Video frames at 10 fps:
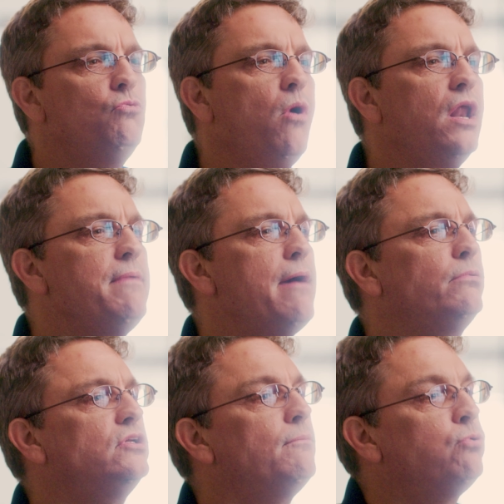You want to be
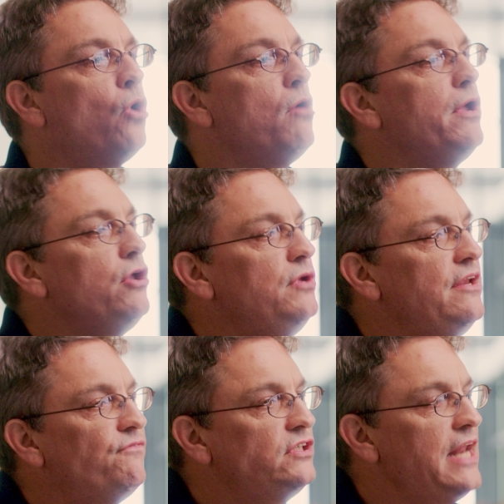able to deploy what you
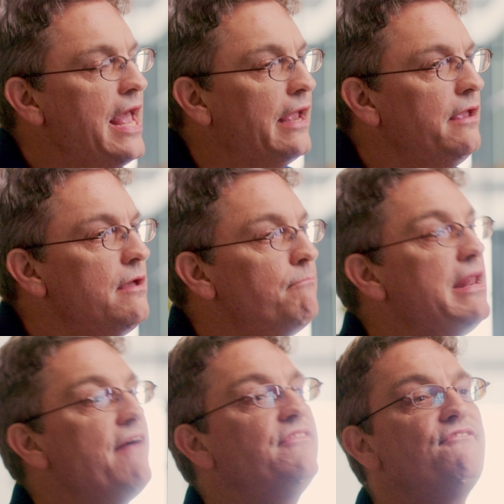need for today,
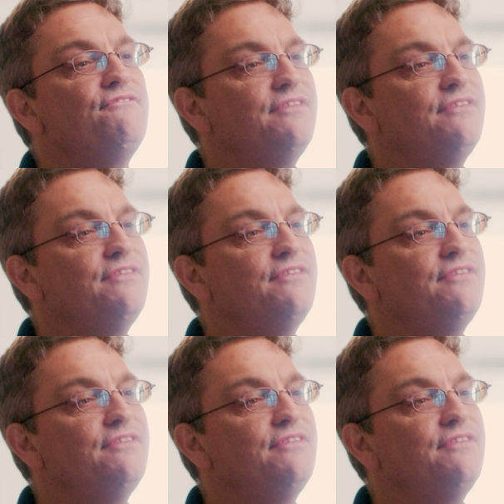but have the